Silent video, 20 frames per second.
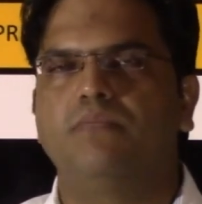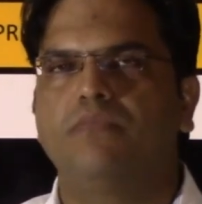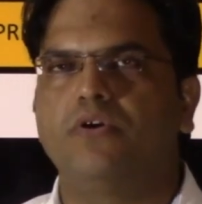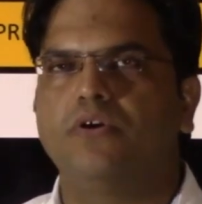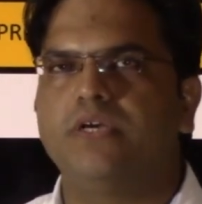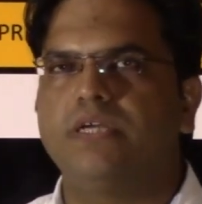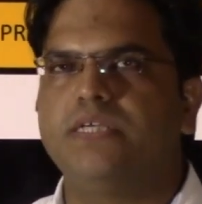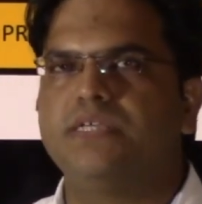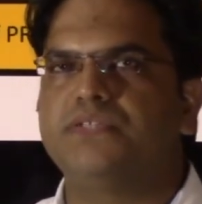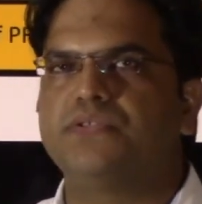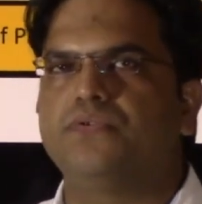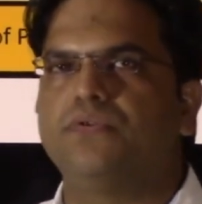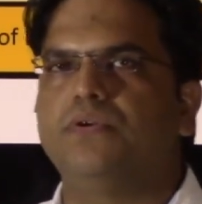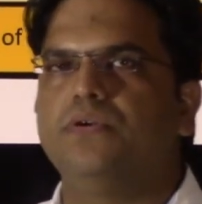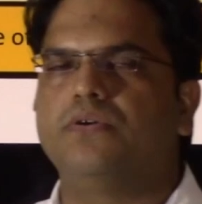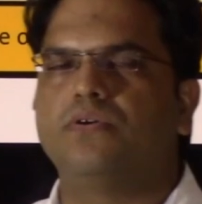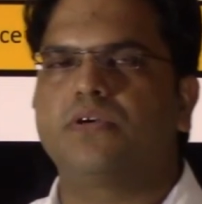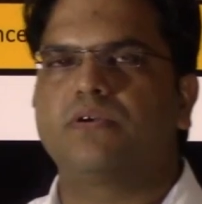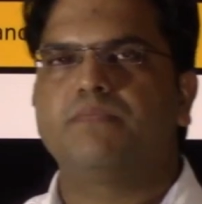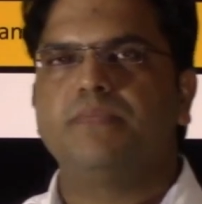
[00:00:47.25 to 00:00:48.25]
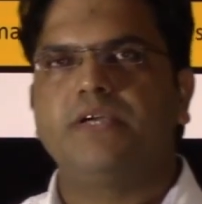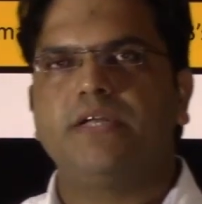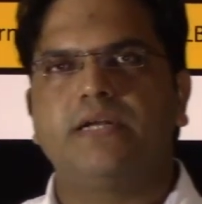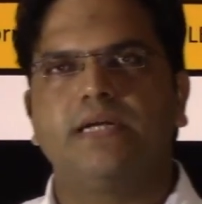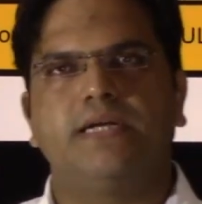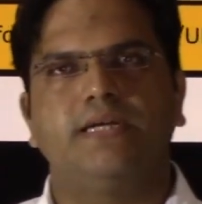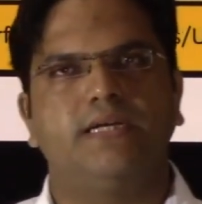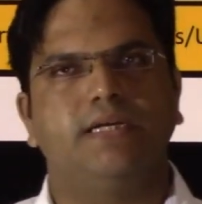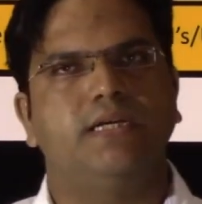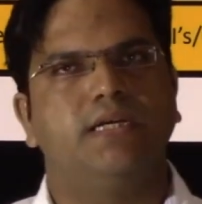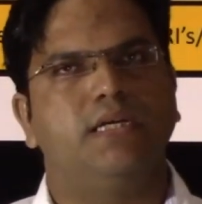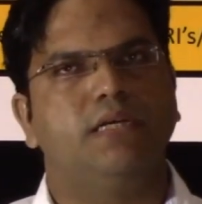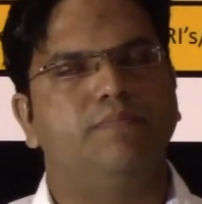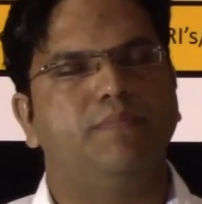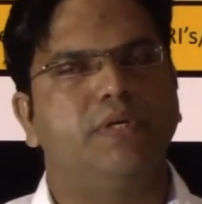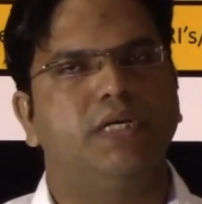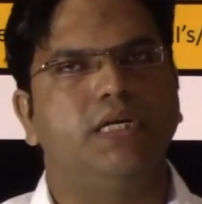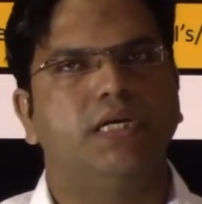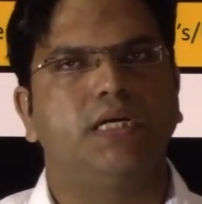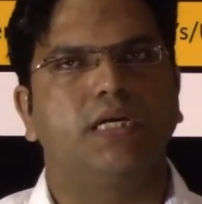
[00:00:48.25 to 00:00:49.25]
bodies should not be read
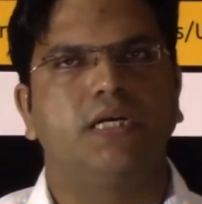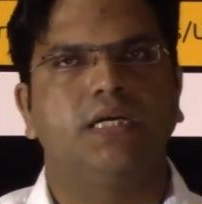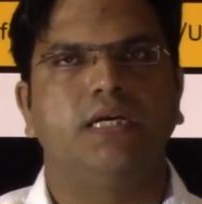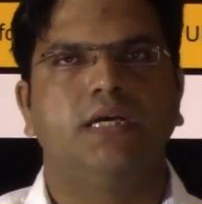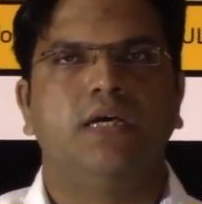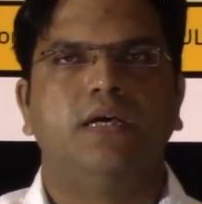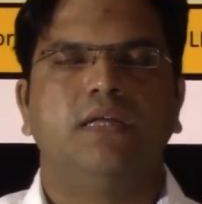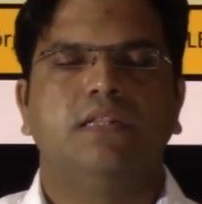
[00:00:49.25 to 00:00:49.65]
independently.